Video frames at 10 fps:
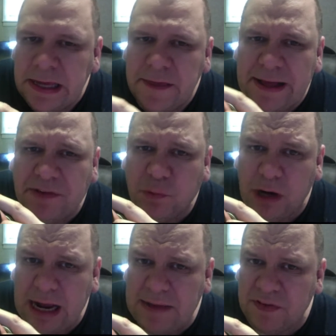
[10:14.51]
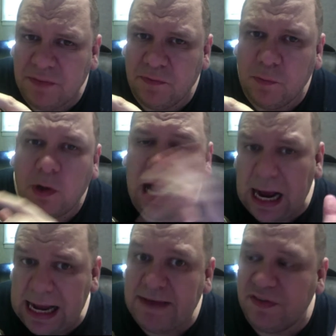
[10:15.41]
That's where I have it, where
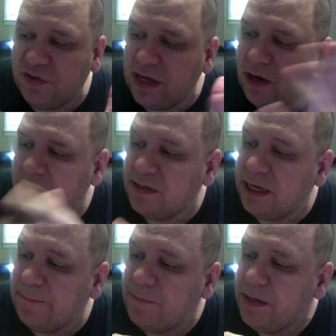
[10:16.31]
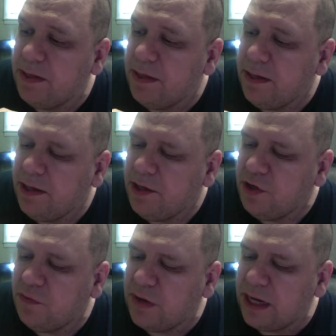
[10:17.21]
I have it set all the time.
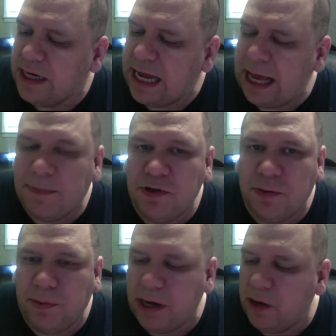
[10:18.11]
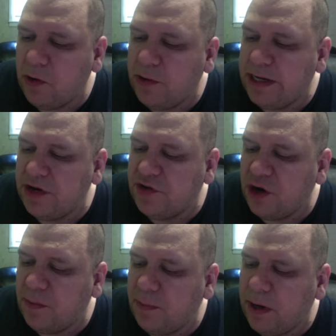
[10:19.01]
You've got an aperture priority, a
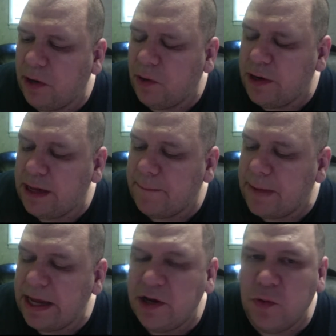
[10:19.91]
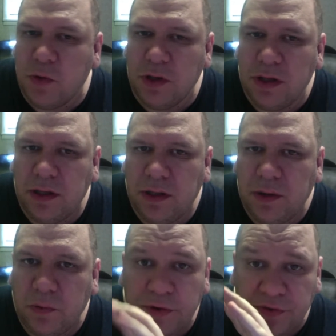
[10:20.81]
shutter priority, a manual
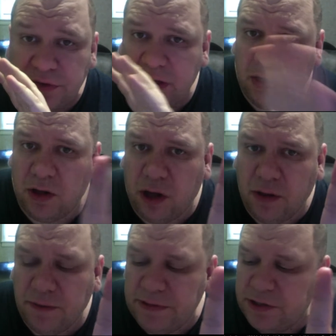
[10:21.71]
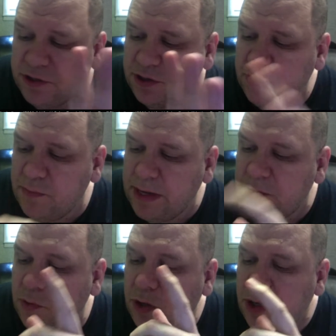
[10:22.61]
where you can set all the features. You can do
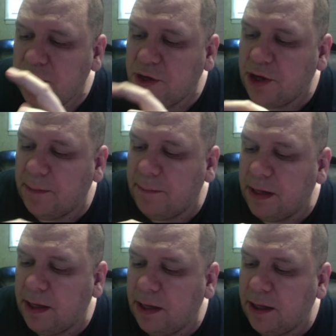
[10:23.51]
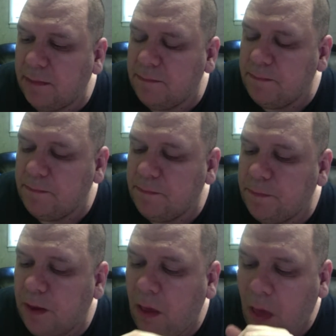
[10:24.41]
manual. You got
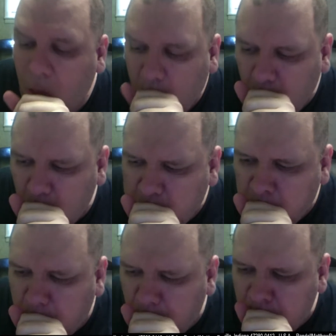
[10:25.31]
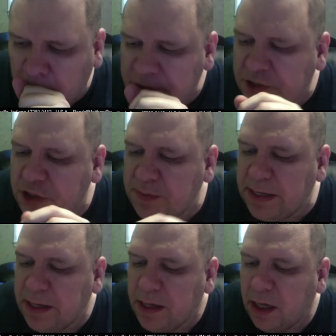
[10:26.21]
a um, excuse
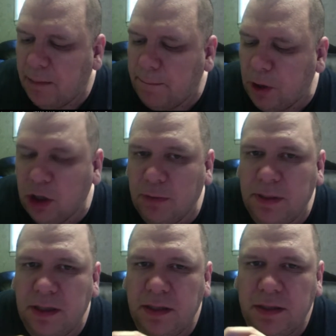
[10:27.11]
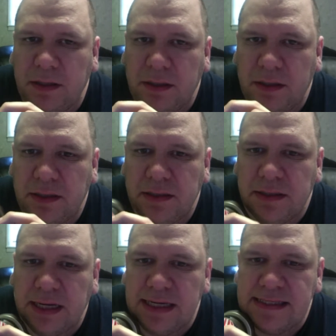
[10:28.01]
me, a bulb
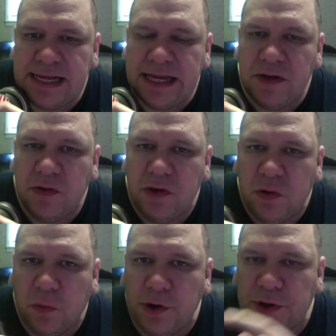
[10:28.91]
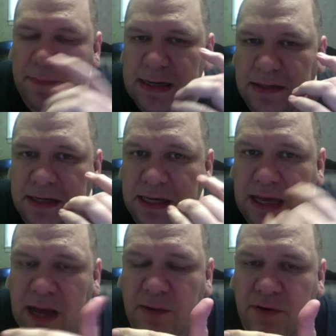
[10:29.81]
uh, setting where you can basically,
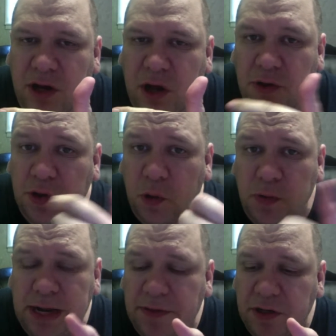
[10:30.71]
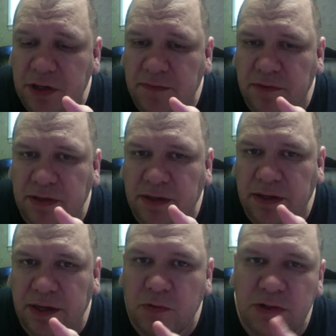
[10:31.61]
however long you hold down the, in
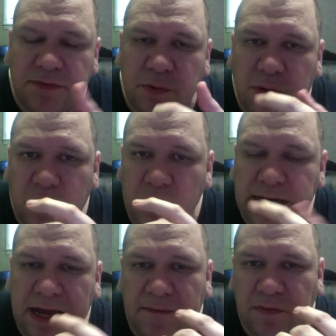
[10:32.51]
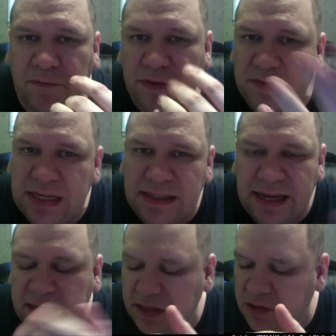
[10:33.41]
other words, if you want to hold it down for 15
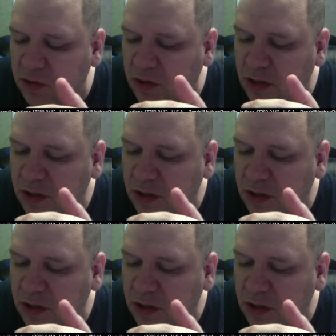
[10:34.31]
seconds or